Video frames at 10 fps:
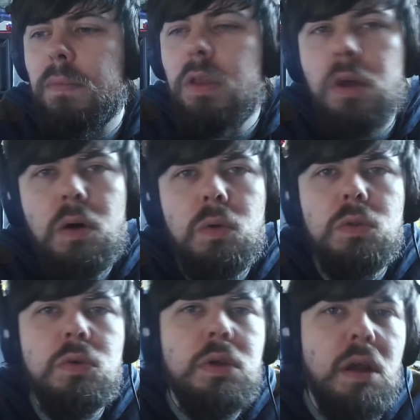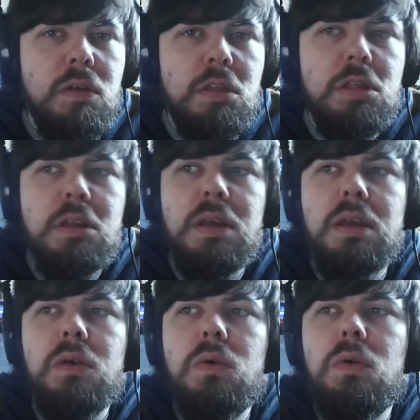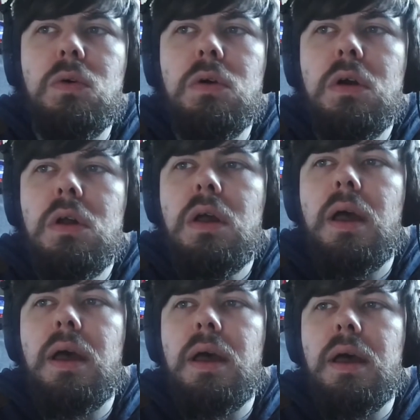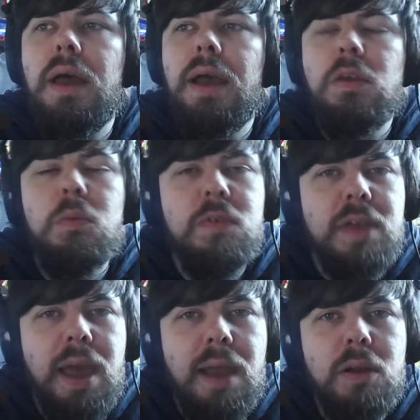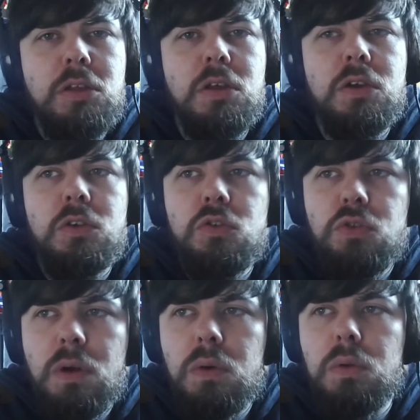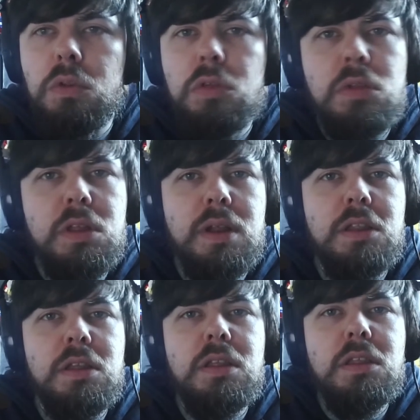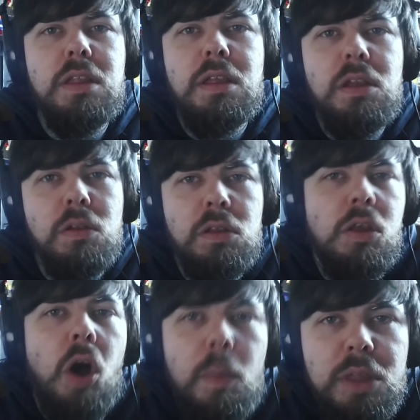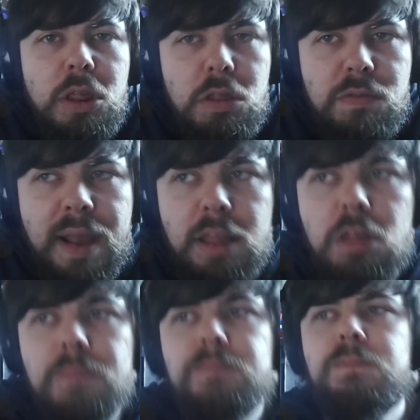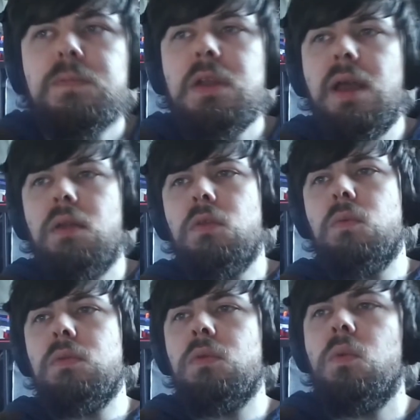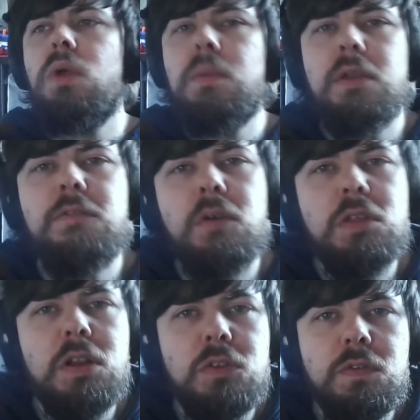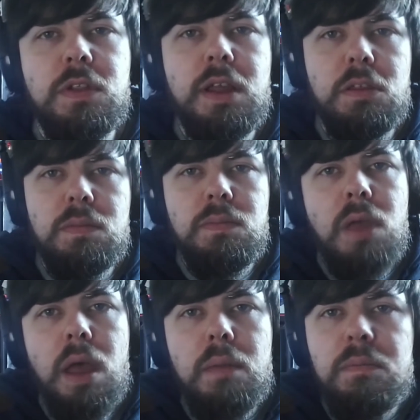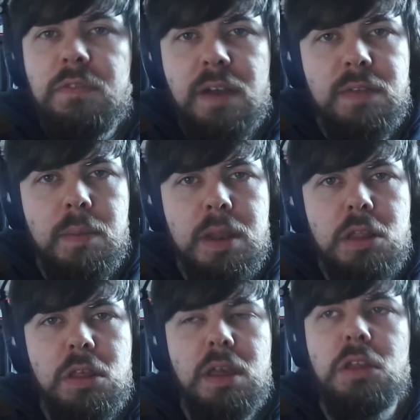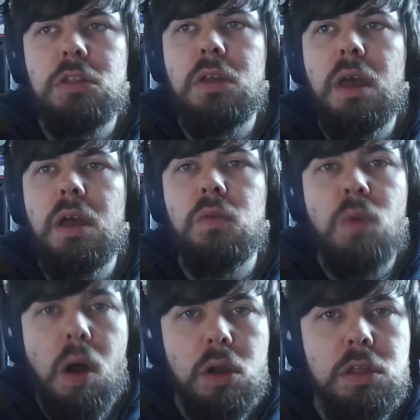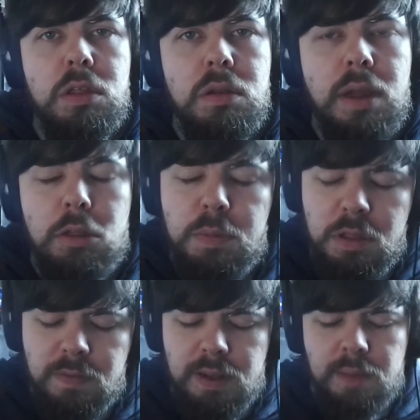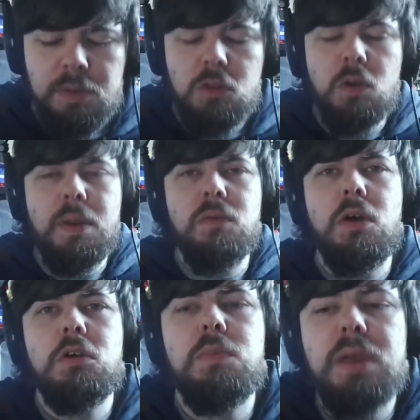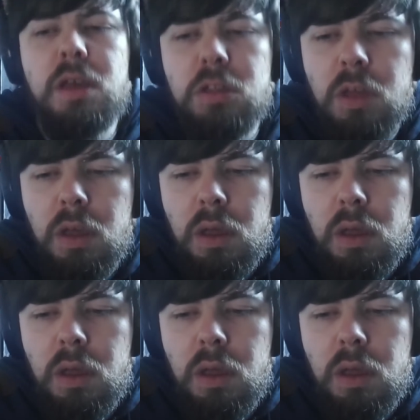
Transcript: gold or currency or how you move a character, controls, all these kind of things. The common threads. Now, the one I'm going to focus in on just for the next 5-10 minutes is rocks. Now, specifically, I'm going to talk about rocks because